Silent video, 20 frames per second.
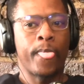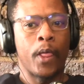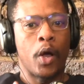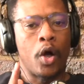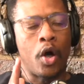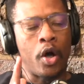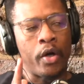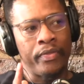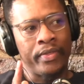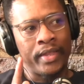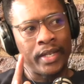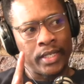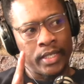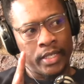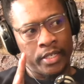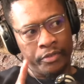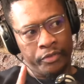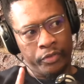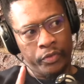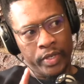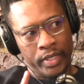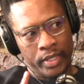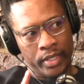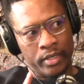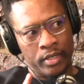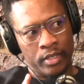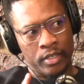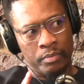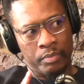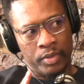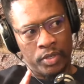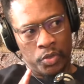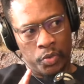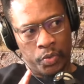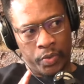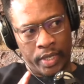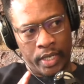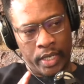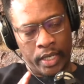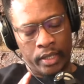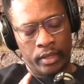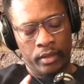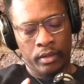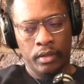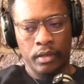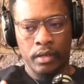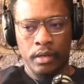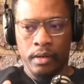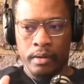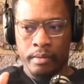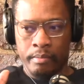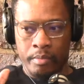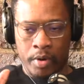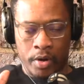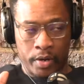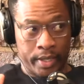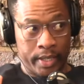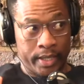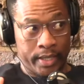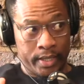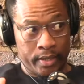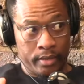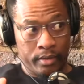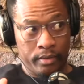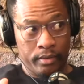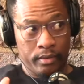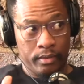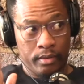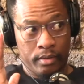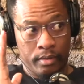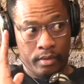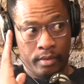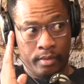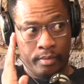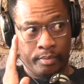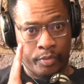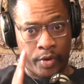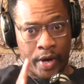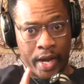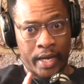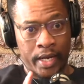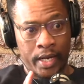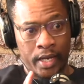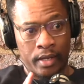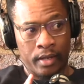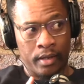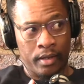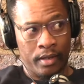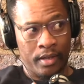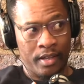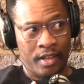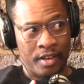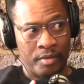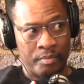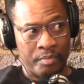on the differences between marketing? Yeah branding mm. and